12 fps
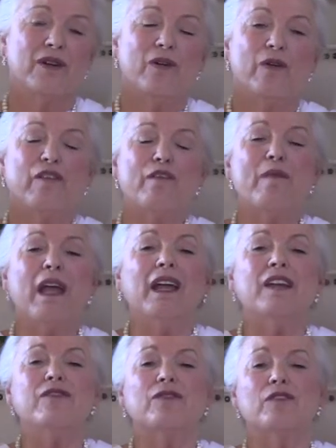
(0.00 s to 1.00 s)
who have
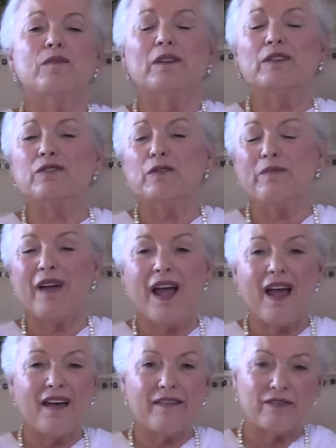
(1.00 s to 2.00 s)
made your spiritual
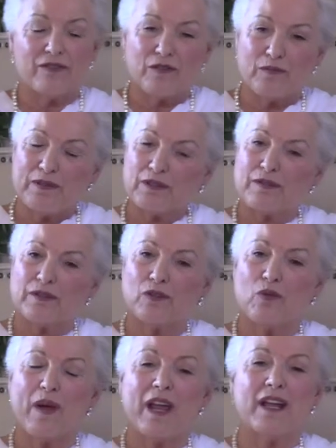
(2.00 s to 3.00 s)
path, your spiritual
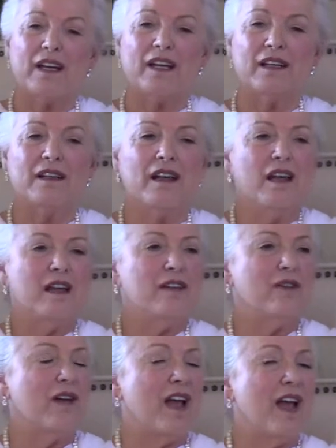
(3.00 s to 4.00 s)
awakening,
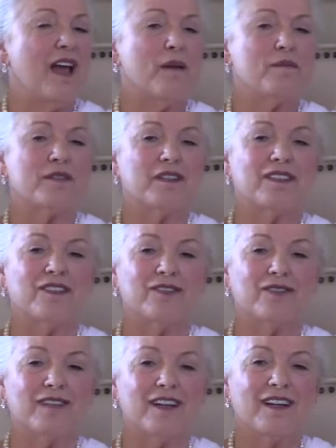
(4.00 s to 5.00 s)
your
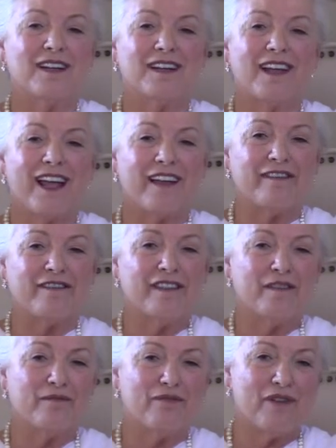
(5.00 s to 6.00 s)
absolute life
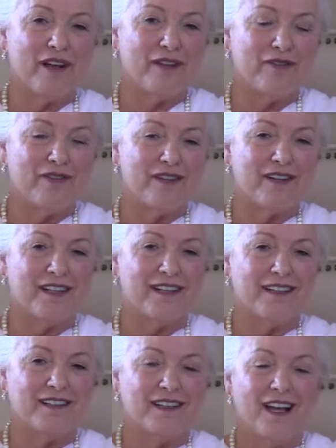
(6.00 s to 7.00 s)
priority,
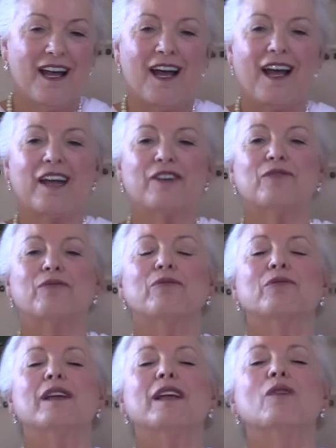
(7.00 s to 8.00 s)
I
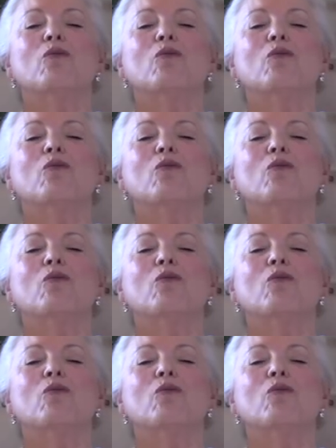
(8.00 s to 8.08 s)
truly